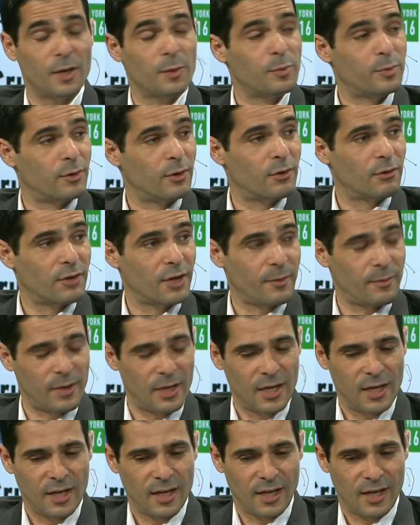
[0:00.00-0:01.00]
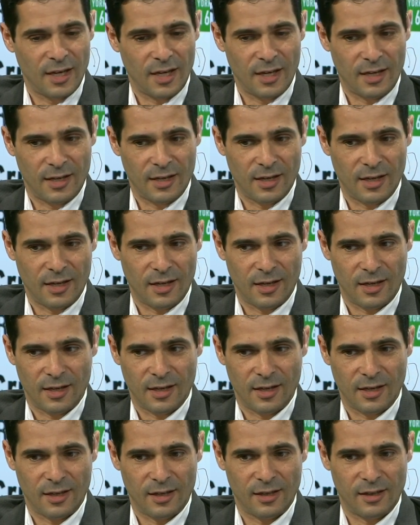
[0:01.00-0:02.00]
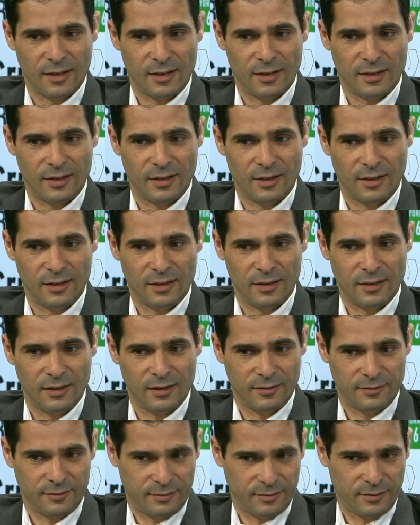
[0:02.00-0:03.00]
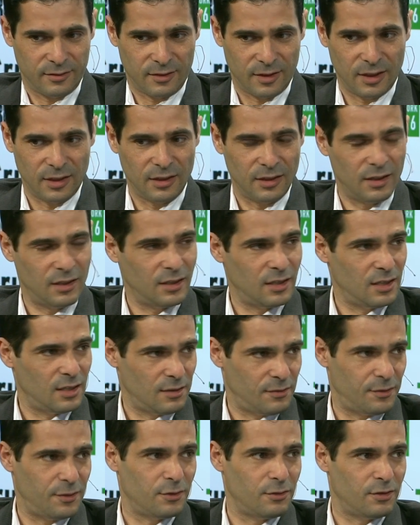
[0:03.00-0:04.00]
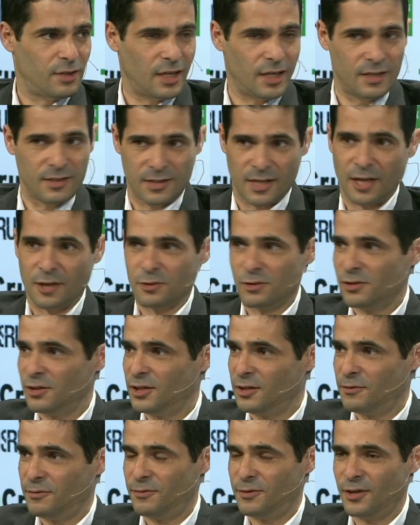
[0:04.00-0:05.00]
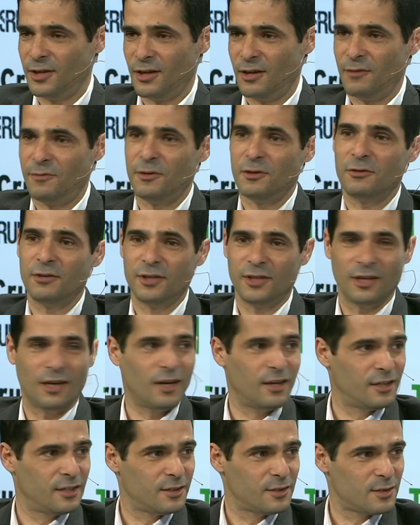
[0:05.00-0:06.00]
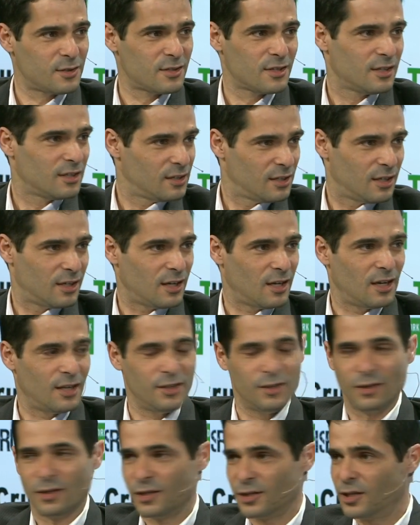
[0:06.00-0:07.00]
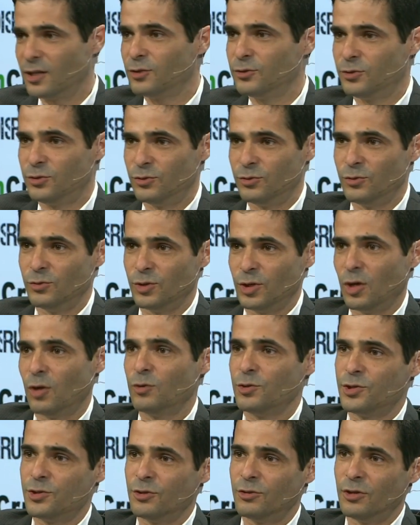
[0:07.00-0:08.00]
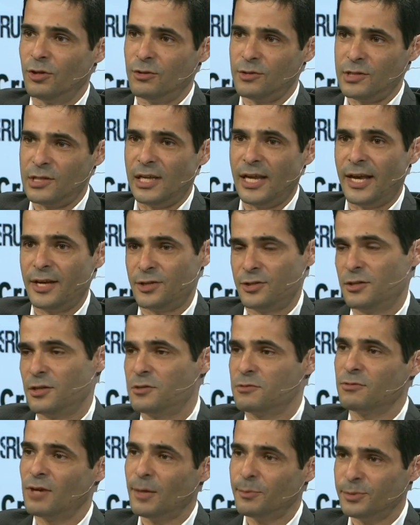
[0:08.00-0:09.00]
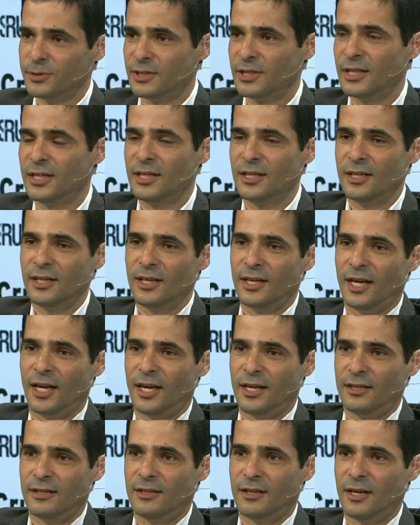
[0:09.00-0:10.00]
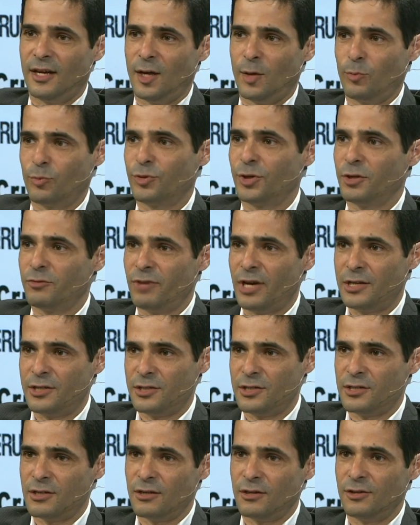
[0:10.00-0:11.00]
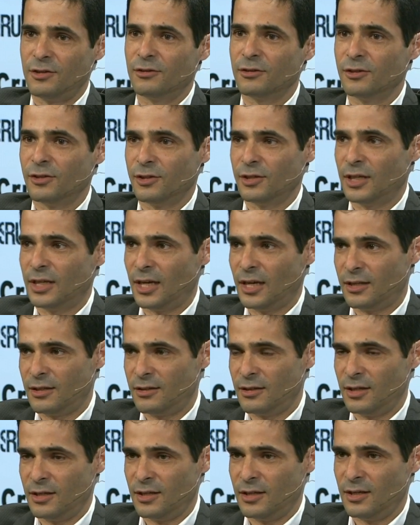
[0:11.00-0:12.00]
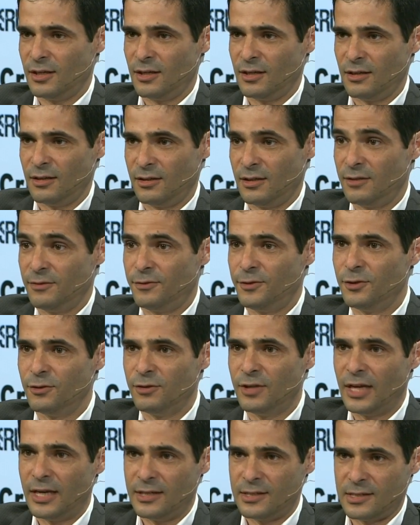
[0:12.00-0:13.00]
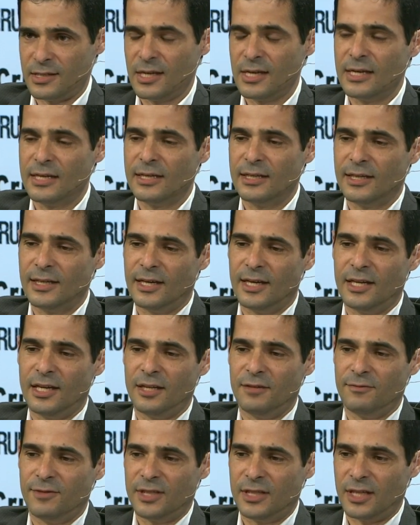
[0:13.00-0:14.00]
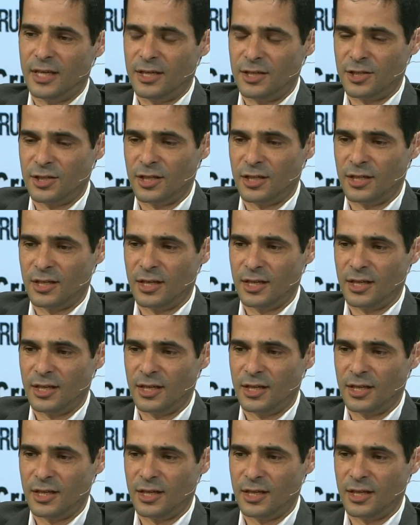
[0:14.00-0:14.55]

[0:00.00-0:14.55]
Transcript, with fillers: program in, uh, in, in, a few days. Actually, if, uh, if you're in the audience, uh, you can go to gojuno slash disrupt and uh, pre-register. You're going to get in a, in a few days an invitation